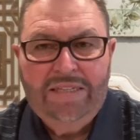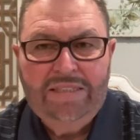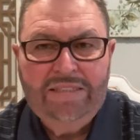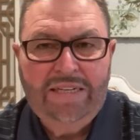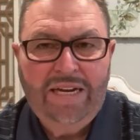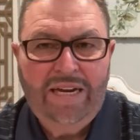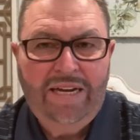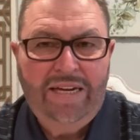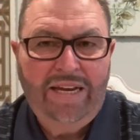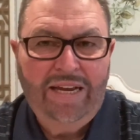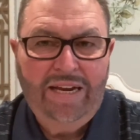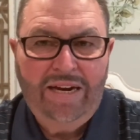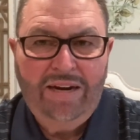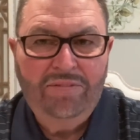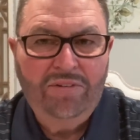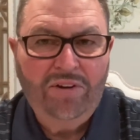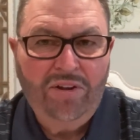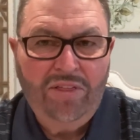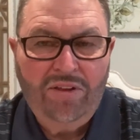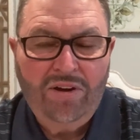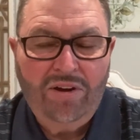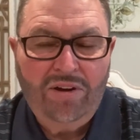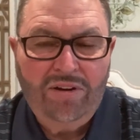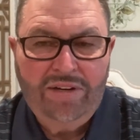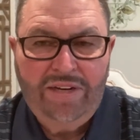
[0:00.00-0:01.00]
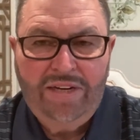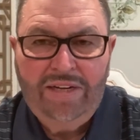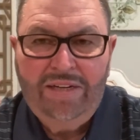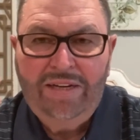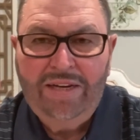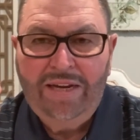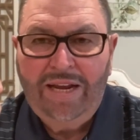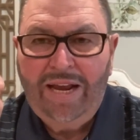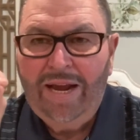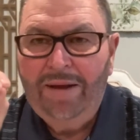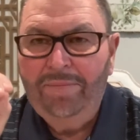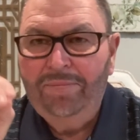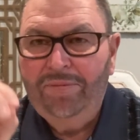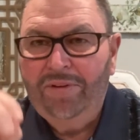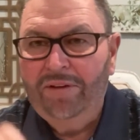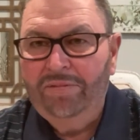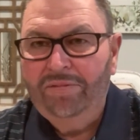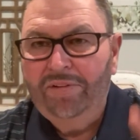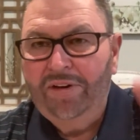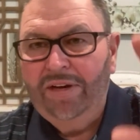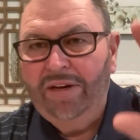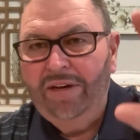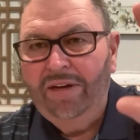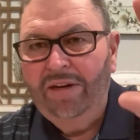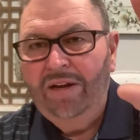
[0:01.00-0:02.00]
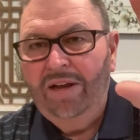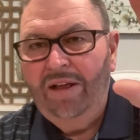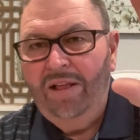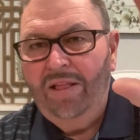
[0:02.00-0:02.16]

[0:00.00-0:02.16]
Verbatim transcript: taking every thought into captivity.